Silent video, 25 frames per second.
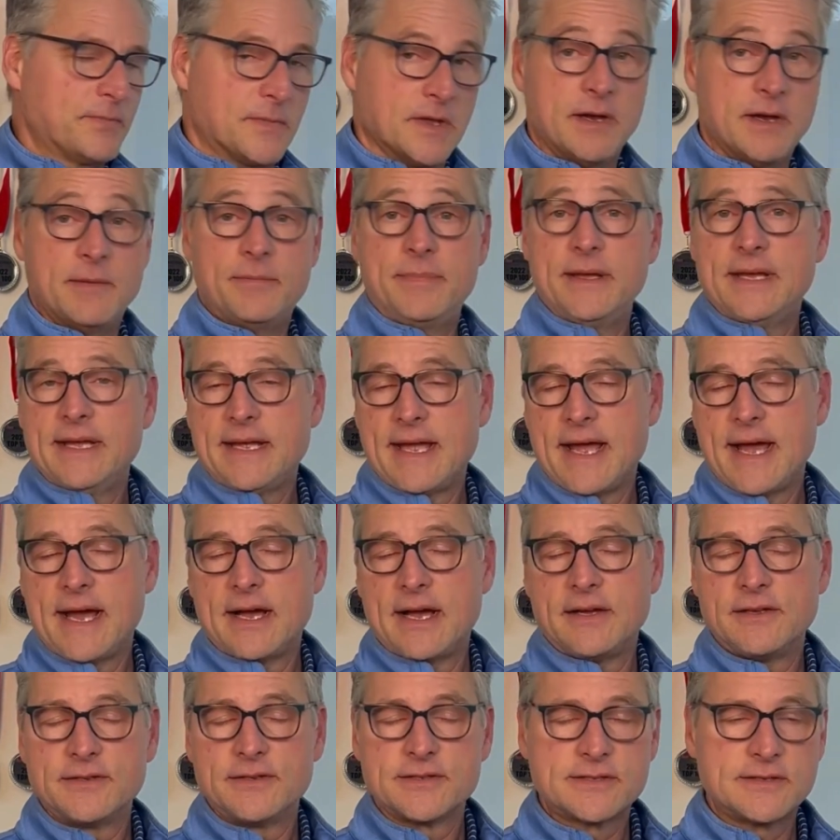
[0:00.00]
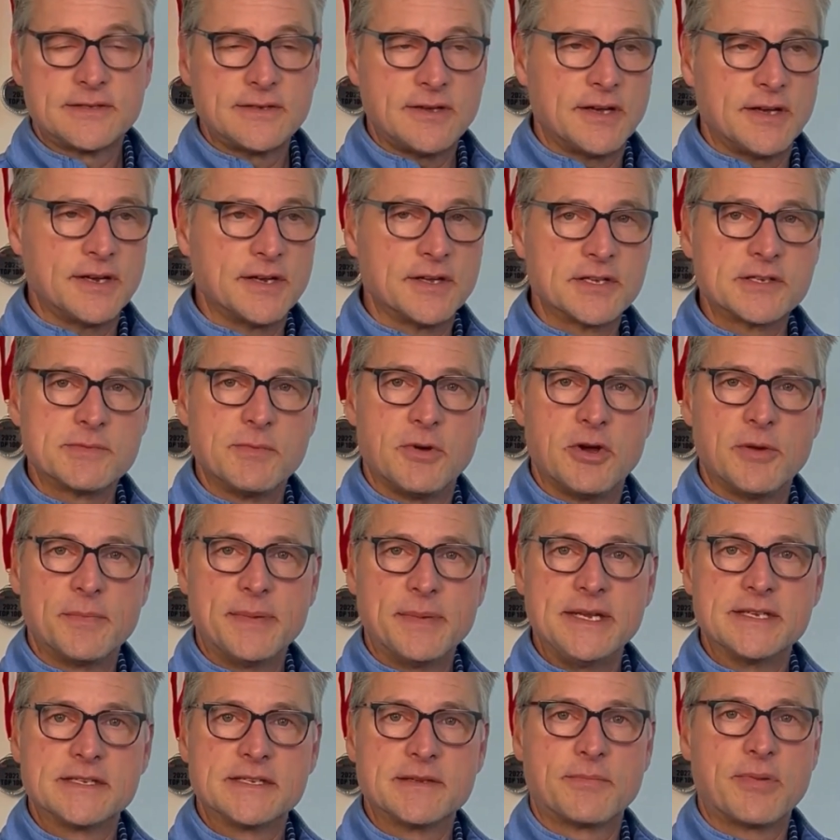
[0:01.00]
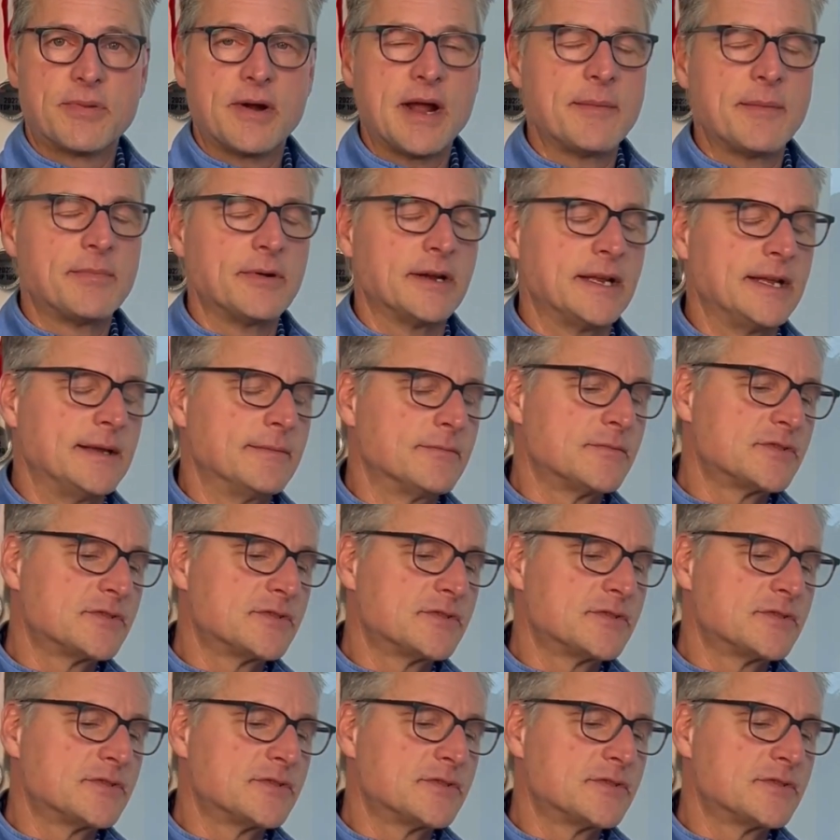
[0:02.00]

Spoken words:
a big house on a small piece of property.